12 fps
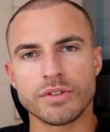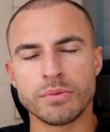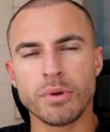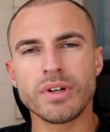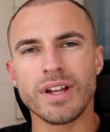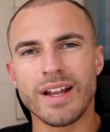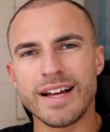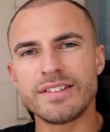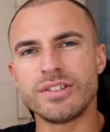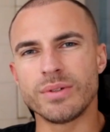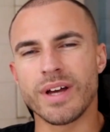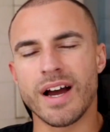So I'm not going to lie
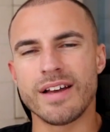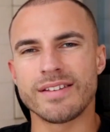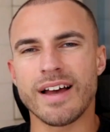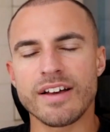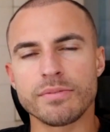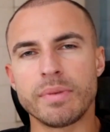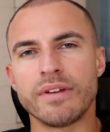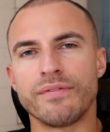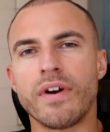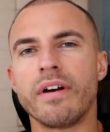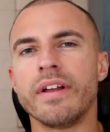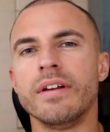to you guys, it has been a
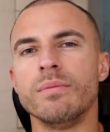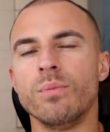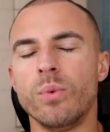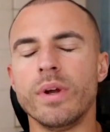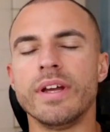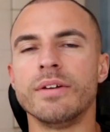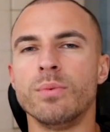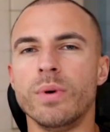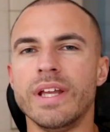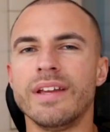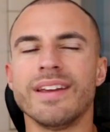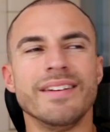very weird
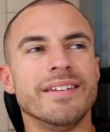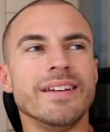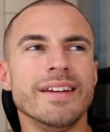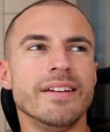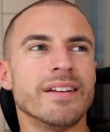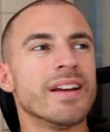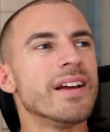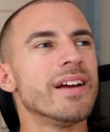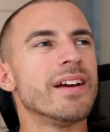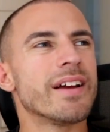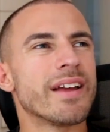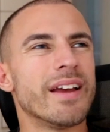week indeed.
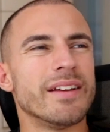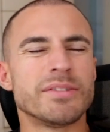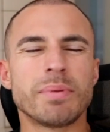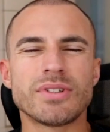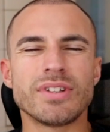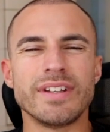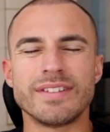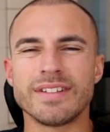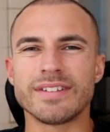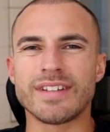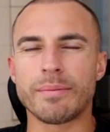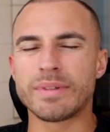Okay, especially
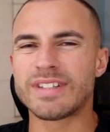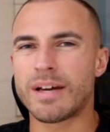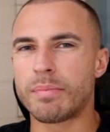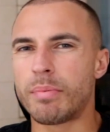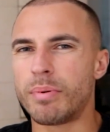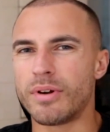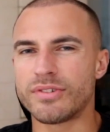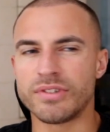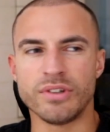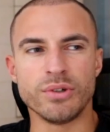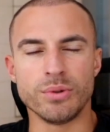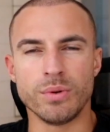since I'm a type of
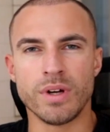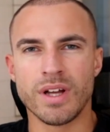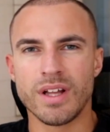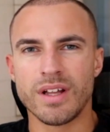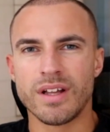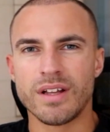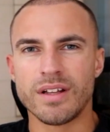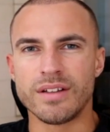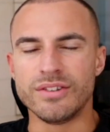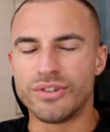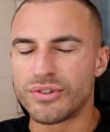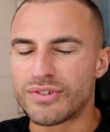person who
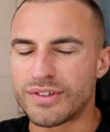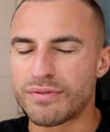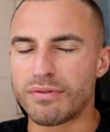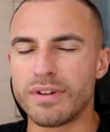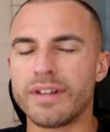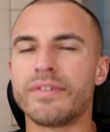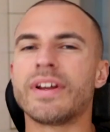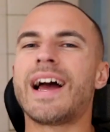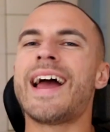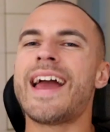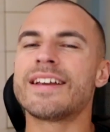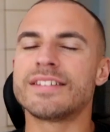does this for a living.
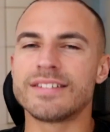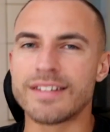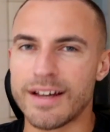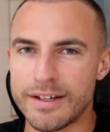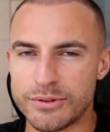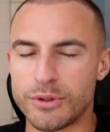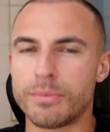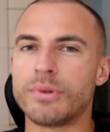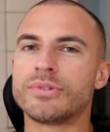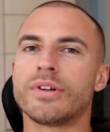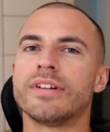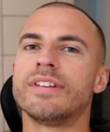I exercise
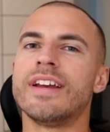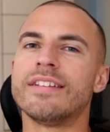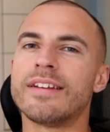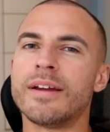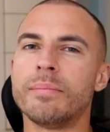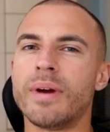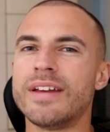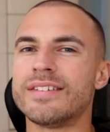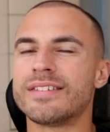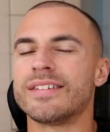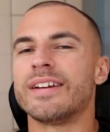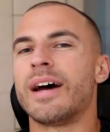almost on a day-to-day
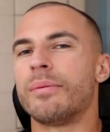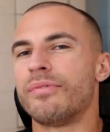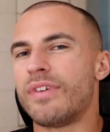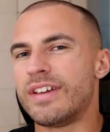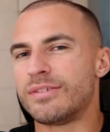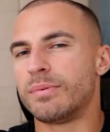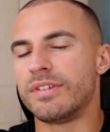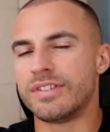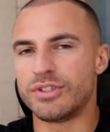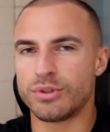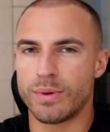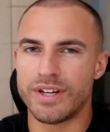basis, and now I'm faced with a
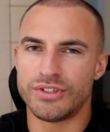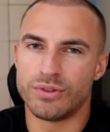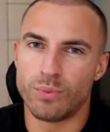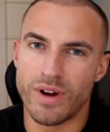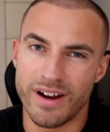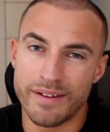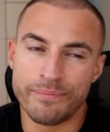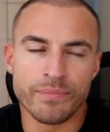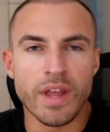situation where